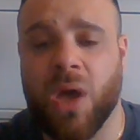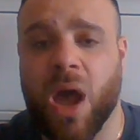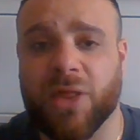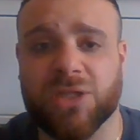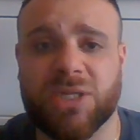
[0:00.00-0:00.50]

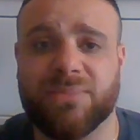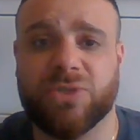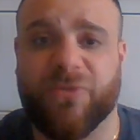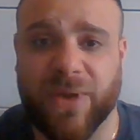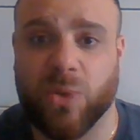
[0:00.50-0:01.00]
Other times he'll
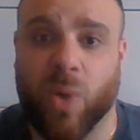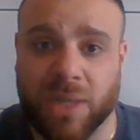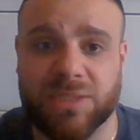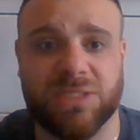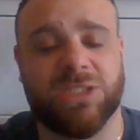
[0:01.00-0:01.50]
feint
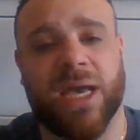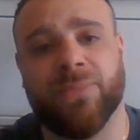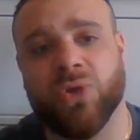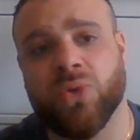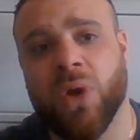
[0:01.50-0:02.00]
once and jab
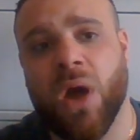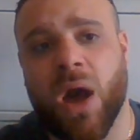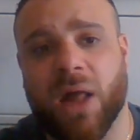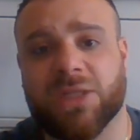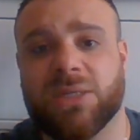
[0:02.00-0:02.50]
you.
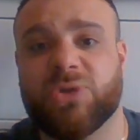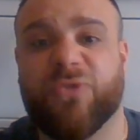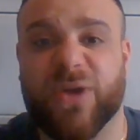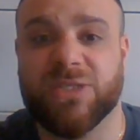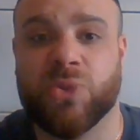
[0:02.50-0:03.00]
Other times he'll
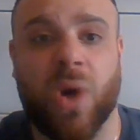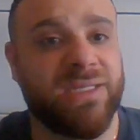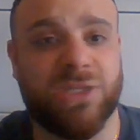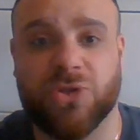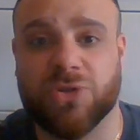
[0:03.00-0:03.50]
feint
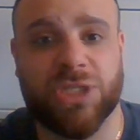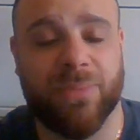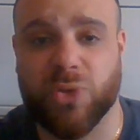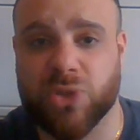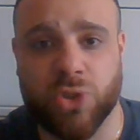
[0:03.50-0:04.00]
twice and not jab
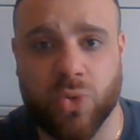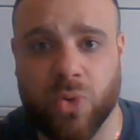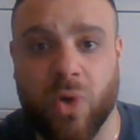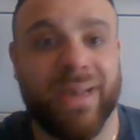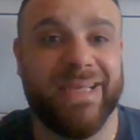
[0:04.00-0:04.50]
you at all,
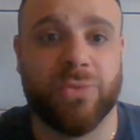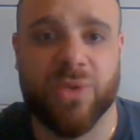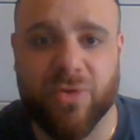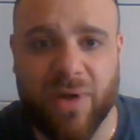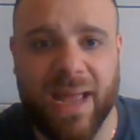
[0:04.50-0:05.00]
or lead with
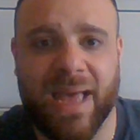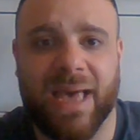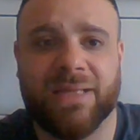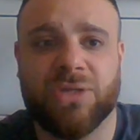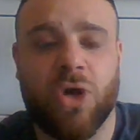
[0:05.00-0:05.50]
the right
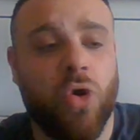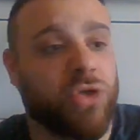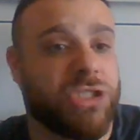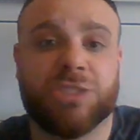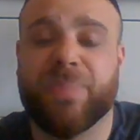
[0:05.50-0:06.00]
hand, or
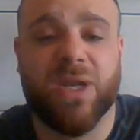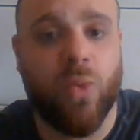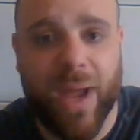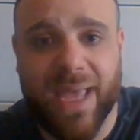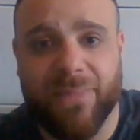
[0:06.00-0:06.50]
just spin
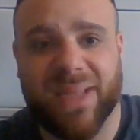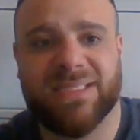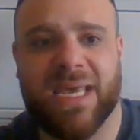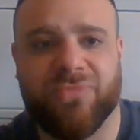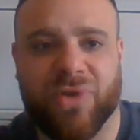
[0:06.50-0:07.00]
away and
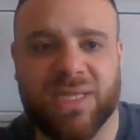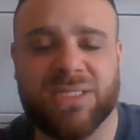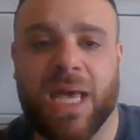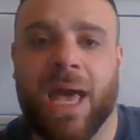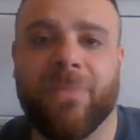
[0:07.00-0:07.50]
maintain range.
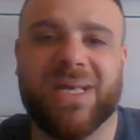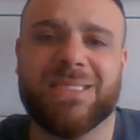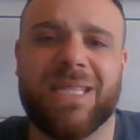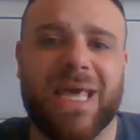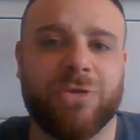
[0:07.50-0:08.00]
And because
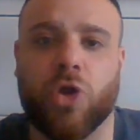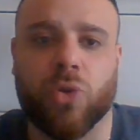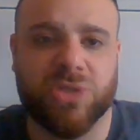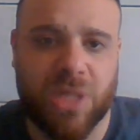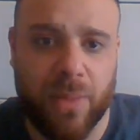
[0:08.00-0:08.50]
of that, you don't know
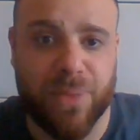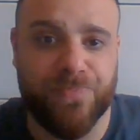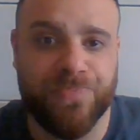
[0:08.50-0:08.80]
what's coming.